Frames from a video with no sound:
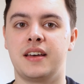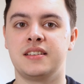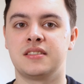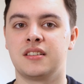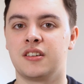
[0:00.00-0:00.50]

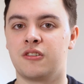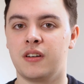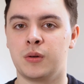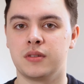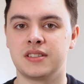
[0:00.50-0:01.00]
bass,
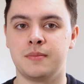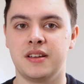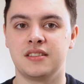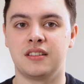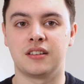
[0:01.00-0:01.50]
great quality
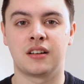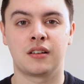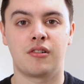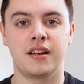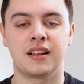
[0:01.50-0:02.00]
mid and
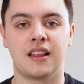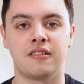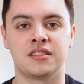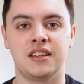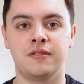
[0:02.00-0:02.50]
great
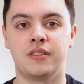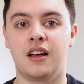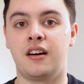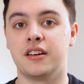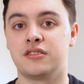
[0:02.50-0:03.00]
clarity for the
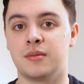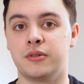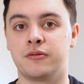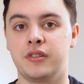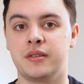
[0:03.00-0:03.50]
higher
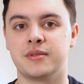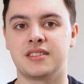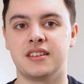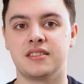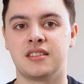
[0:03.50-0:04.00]
treble
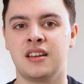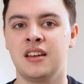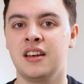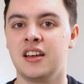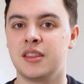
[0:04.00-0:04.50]
frequencies.
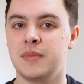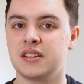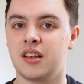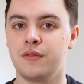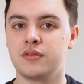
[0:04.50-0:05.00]
The
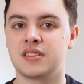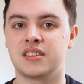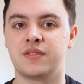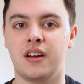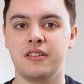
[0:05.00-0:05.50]
mix overall
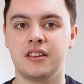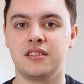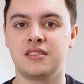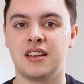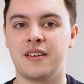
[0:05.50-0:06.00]
sounds very
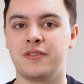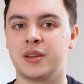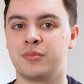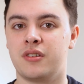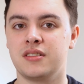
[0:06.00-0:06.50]
good, and for the
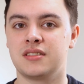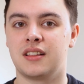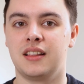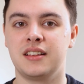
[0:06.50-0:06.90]
price, the